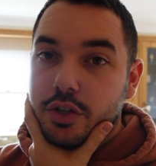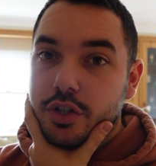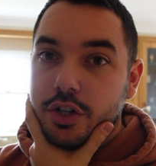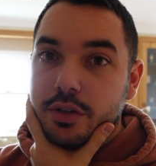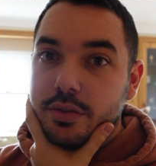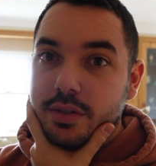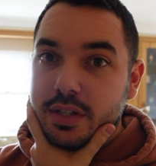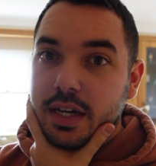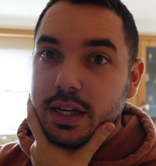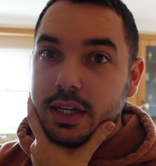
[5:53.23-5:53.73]

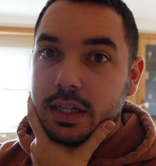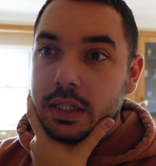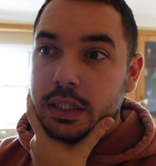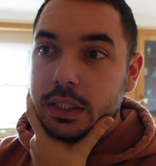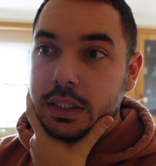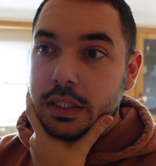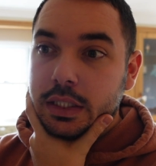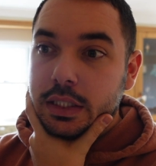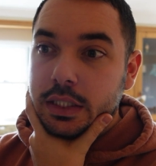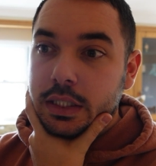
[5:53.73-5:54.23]
Tuesday
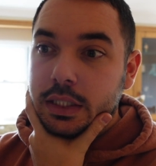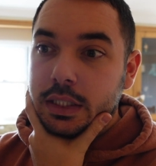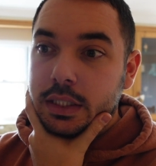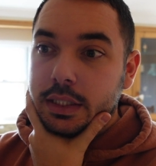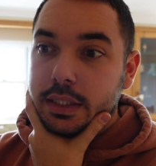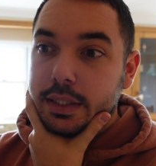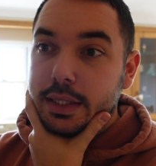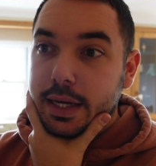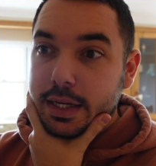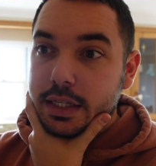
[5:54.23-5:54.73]

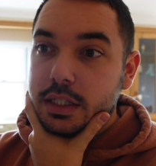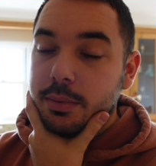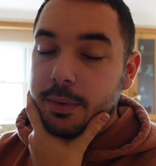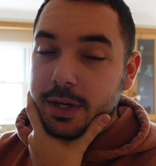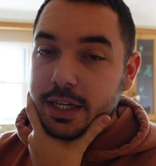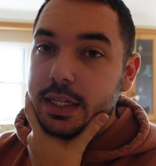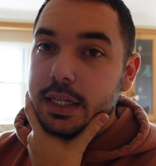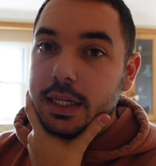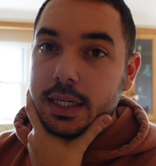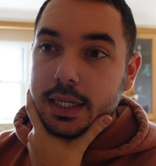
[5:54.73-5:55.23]
next
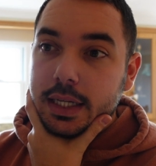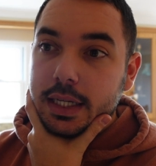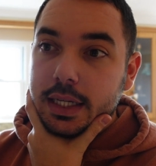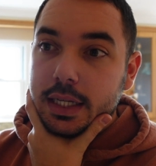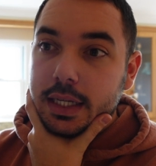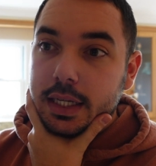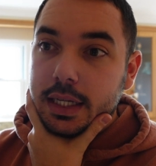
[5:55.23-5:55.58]
week.